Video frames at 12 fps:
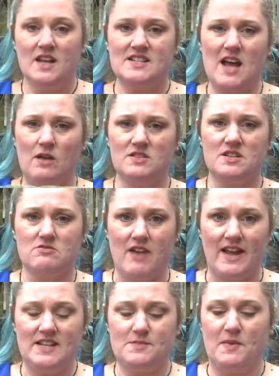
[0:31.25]
Towels are
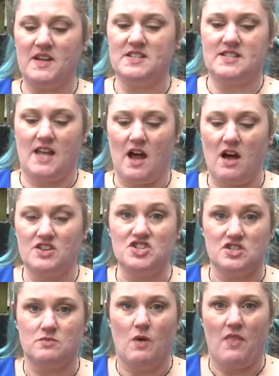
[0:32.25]
great because they are
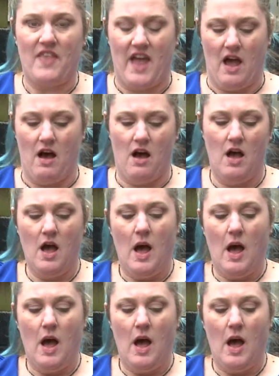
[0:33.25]
just what they are,